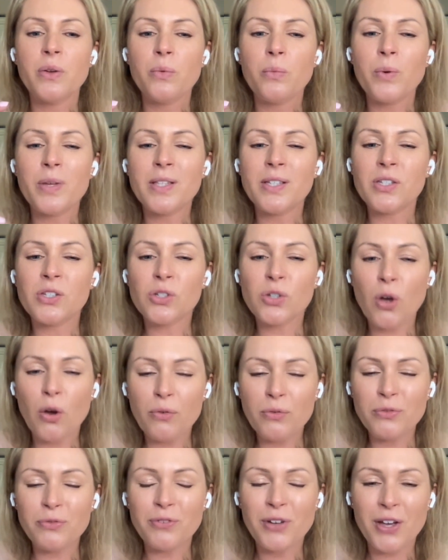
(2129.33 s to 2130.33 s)
with
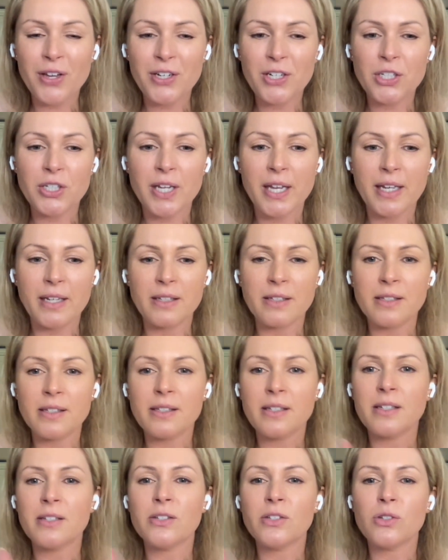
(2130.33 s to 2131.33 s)
soft furnishings,
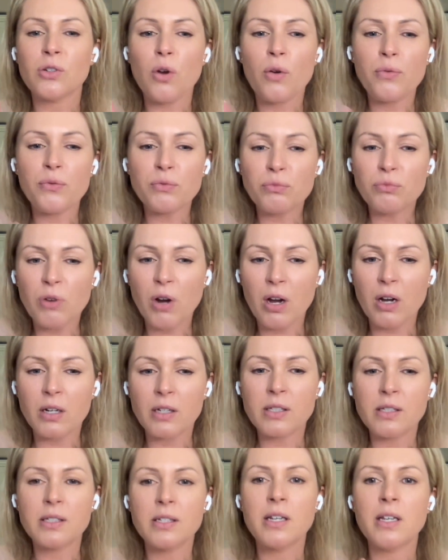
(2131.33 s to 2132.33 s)
soft
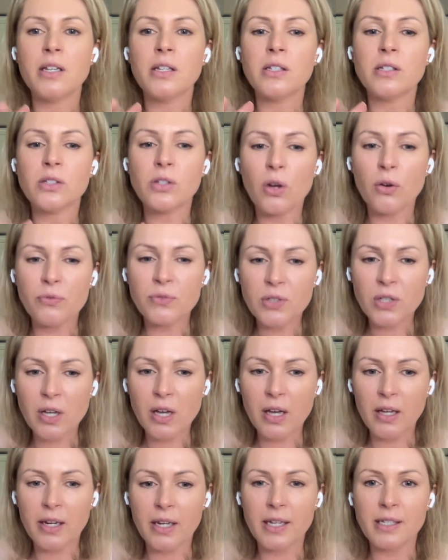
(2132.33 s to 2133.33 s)
rugs, soft
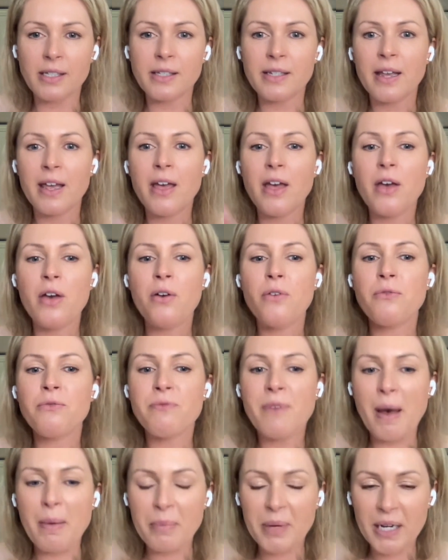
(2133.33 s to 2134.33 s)
colours,
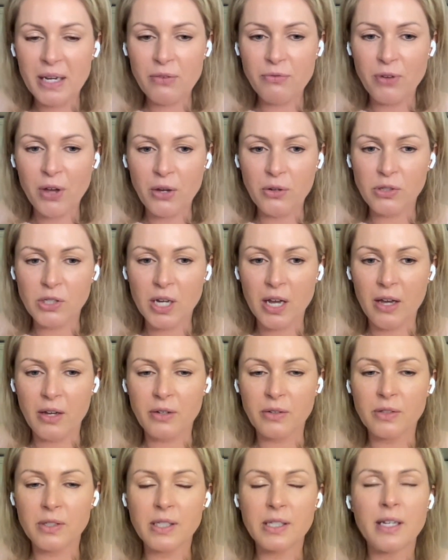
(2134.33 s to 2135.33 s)
family
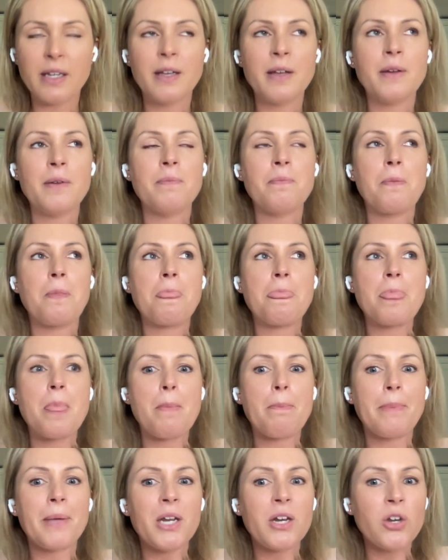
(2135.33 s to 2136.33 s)
photos,
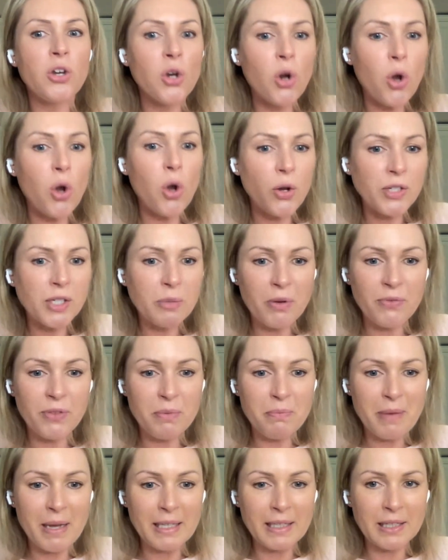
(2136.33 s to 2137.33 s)
but not above the
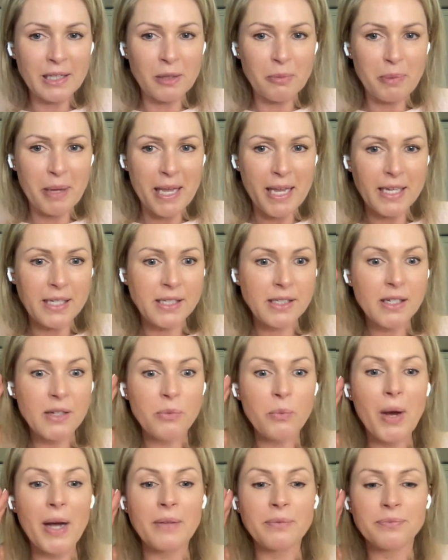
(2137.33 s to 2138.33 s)
mantelpiece.
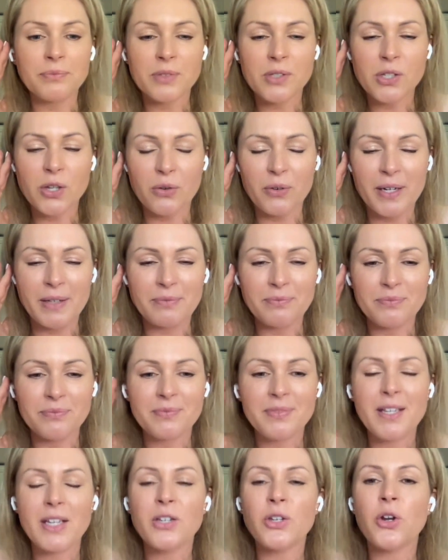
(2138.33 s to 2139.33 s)
Well, sorry,
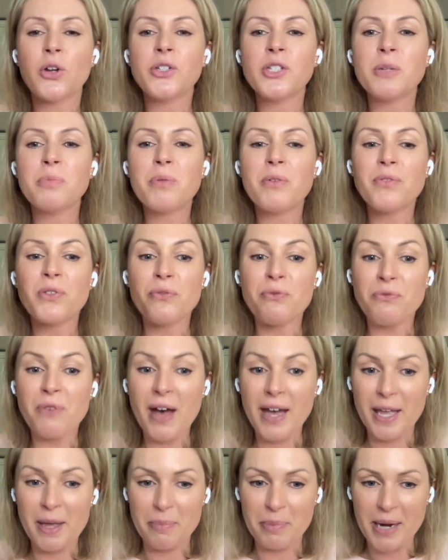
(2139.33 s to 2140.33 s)
not above the
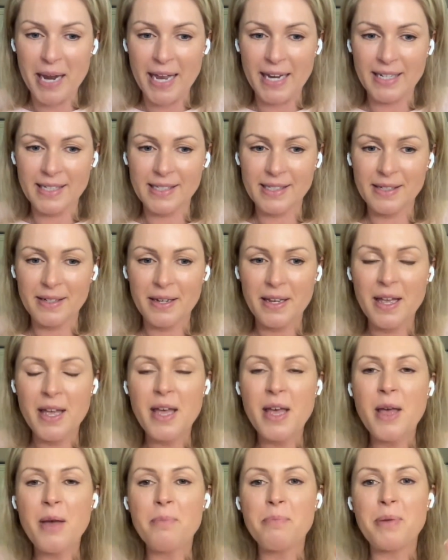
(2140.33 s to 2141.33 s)
fireplace,
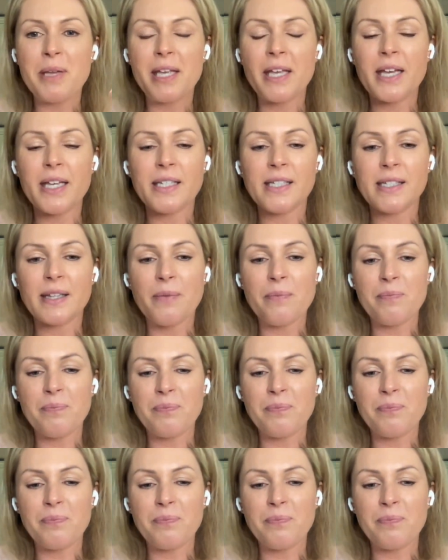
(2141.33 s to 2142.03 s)
because